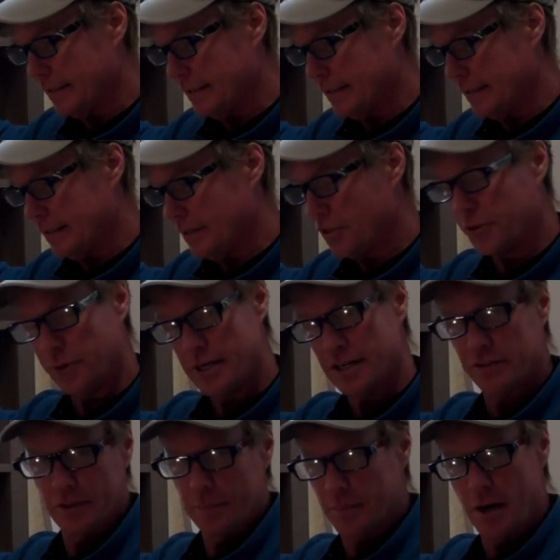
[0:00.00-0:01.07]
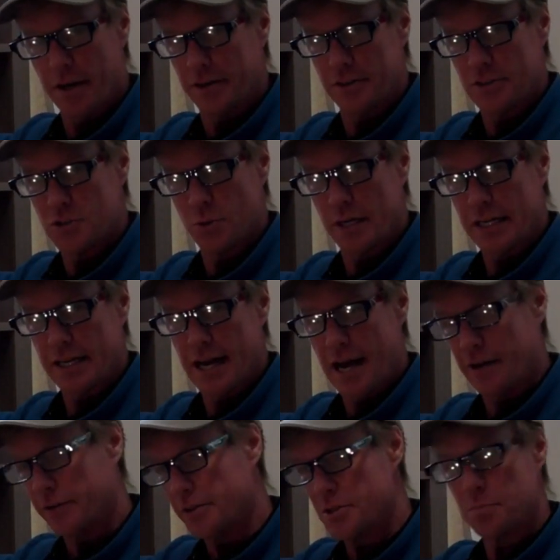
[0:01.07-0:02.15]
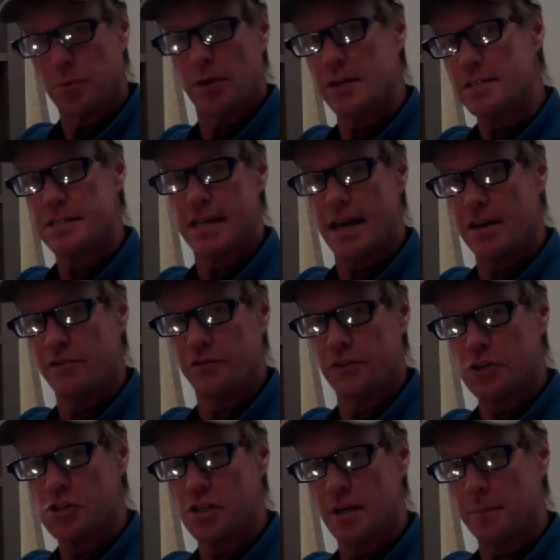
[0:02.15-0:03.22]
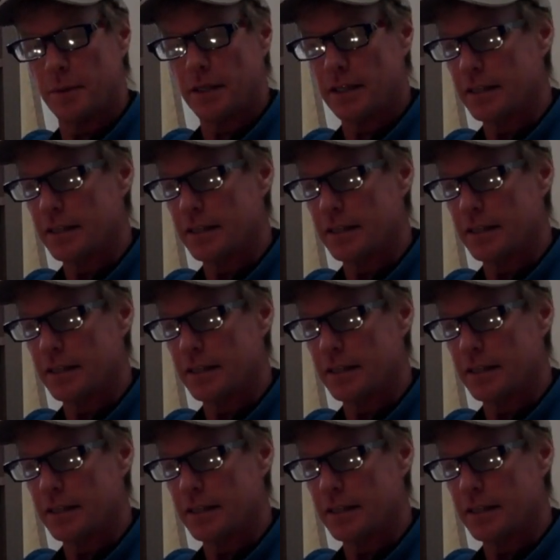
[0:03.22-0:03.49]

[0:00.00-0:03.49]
3 of them, $120 plus 10 for shipping,